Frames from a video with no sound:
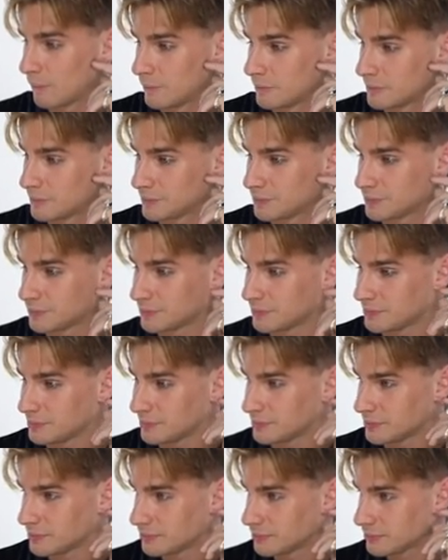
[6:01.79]

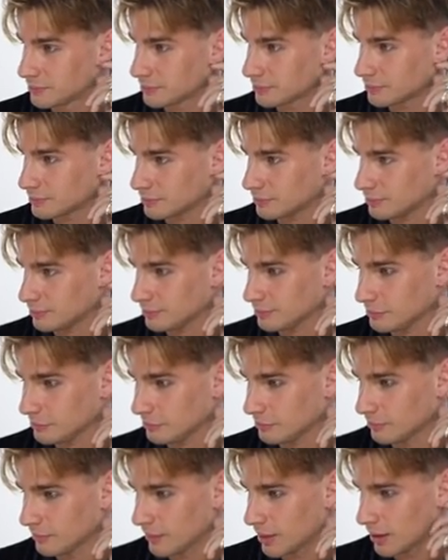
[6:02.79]

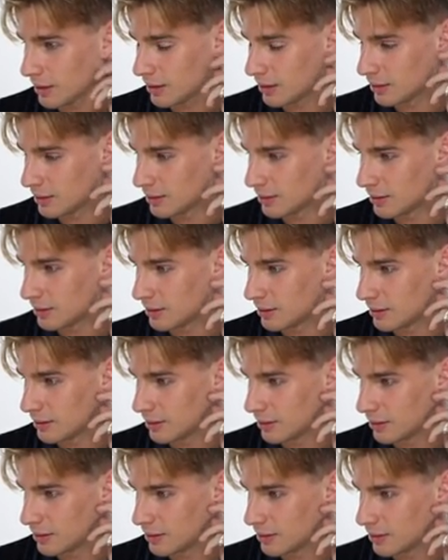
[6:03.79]

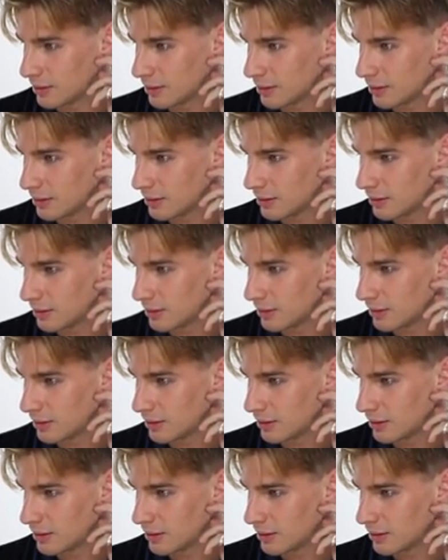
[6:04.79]
(not speaking)